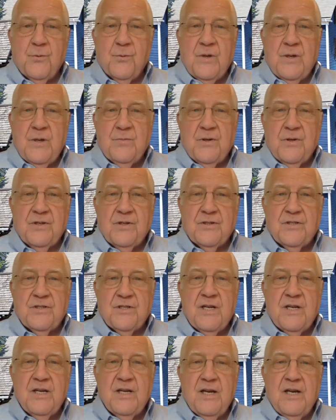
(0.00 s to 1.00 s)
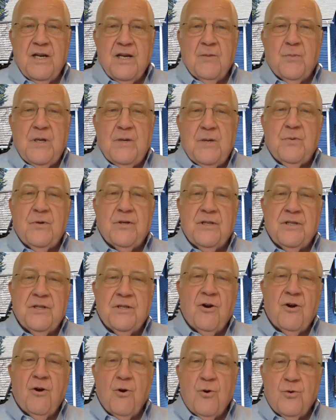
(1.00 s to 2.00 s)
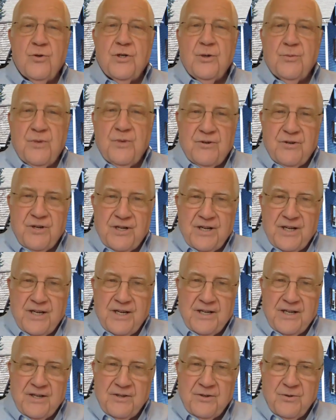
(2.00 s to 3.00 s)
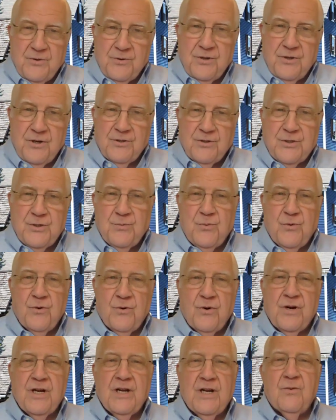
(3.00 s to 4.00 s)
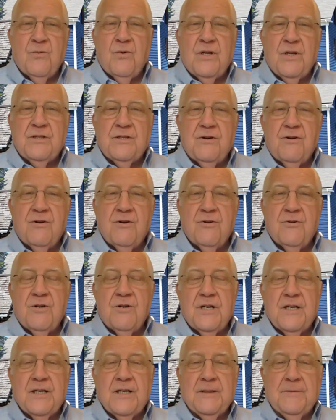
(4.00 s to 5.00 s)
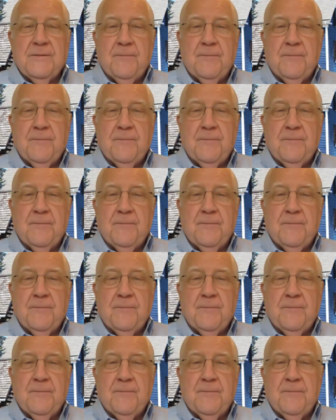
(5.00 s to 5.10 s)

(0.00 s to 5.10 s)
for people to see people in their own community and who they're supporting and what they're doing.